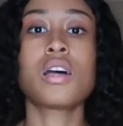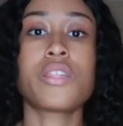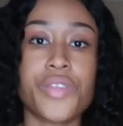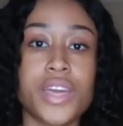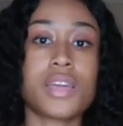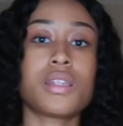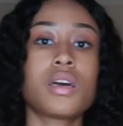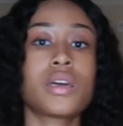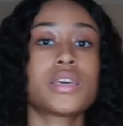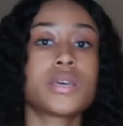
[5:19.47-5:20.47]
Then
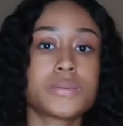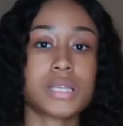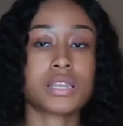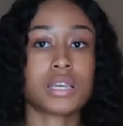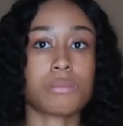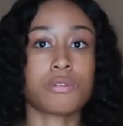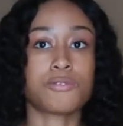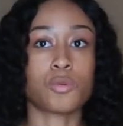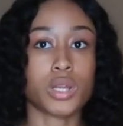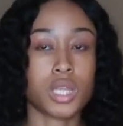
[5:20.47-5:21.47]
hips, I think I'm a
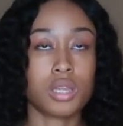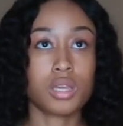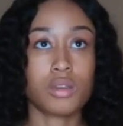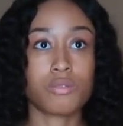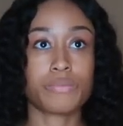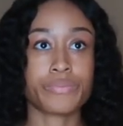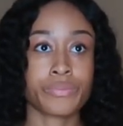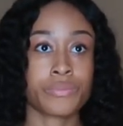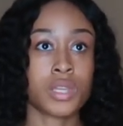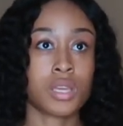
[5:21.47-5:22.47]
40.
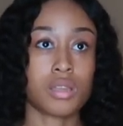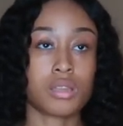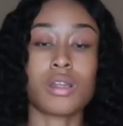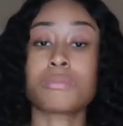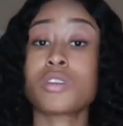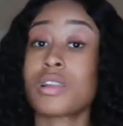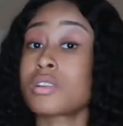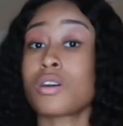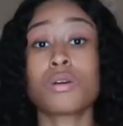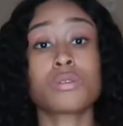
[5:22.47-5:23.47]
You know, I'm trying to,
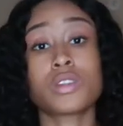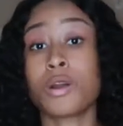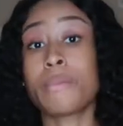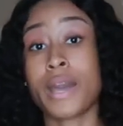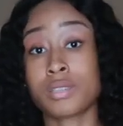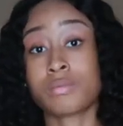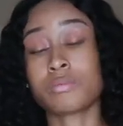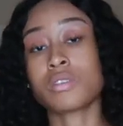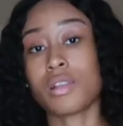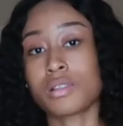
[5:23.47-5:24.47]
don't bash me, I'm
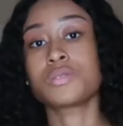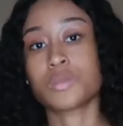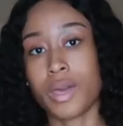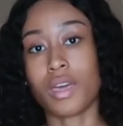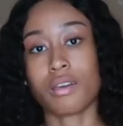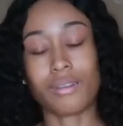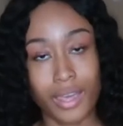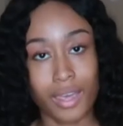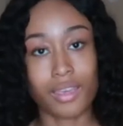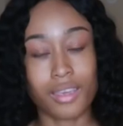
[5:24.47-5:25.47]
trying to lose weight,
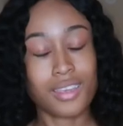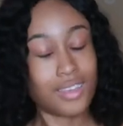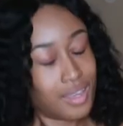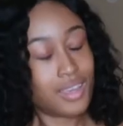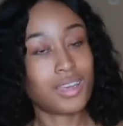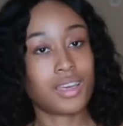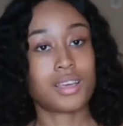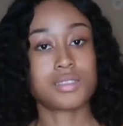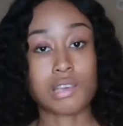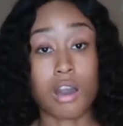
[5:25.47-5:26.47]
okay?
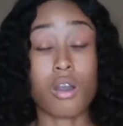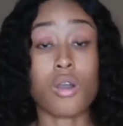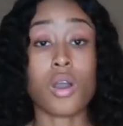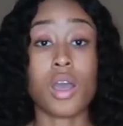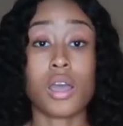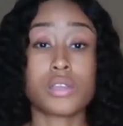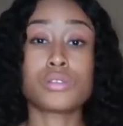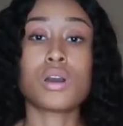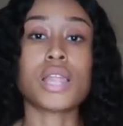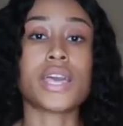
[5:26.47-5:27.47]
So, you
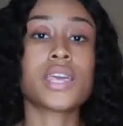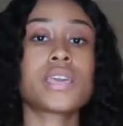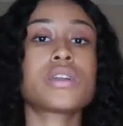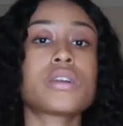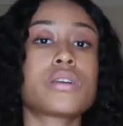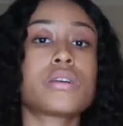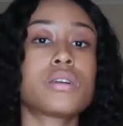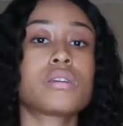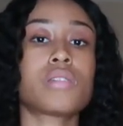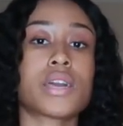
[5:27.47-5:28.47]
know, like here,
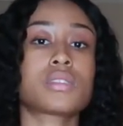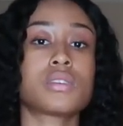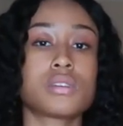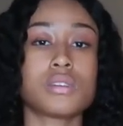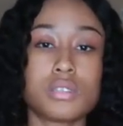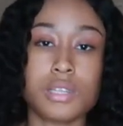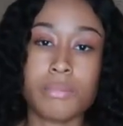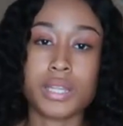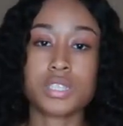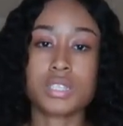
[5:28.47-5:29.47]
like the
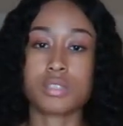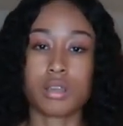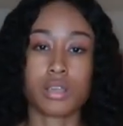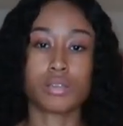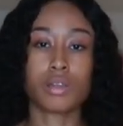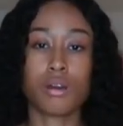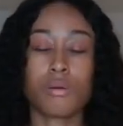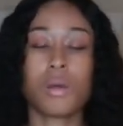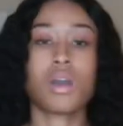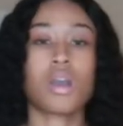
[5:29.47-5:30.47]
dimensions are, you
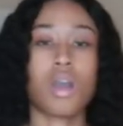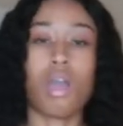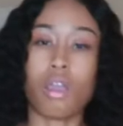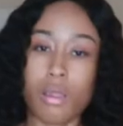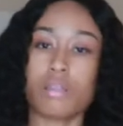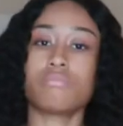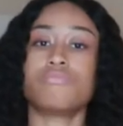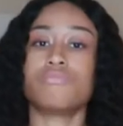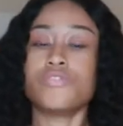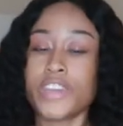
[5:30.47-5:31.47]
know, are
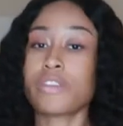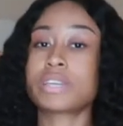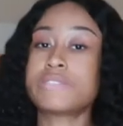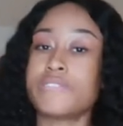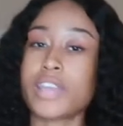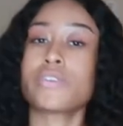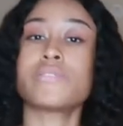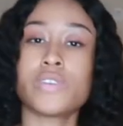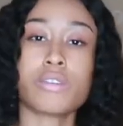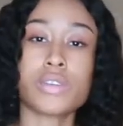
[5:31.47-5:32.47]
very, very,
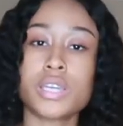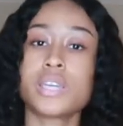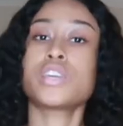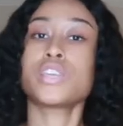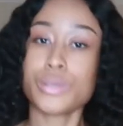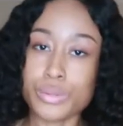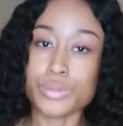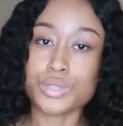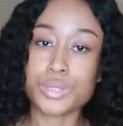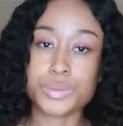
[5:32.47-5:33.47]
very
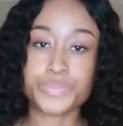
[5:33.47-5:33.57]
huge.